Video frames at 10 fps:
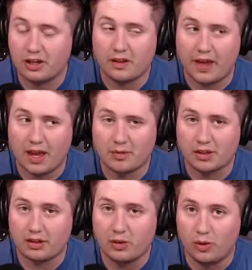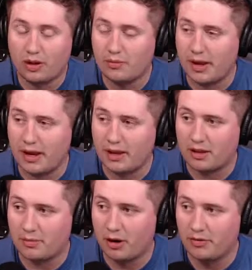Not getting the amulet coin
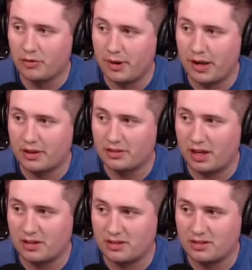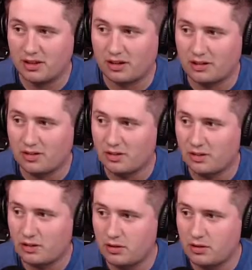back at Parfum Palace kind of stinks.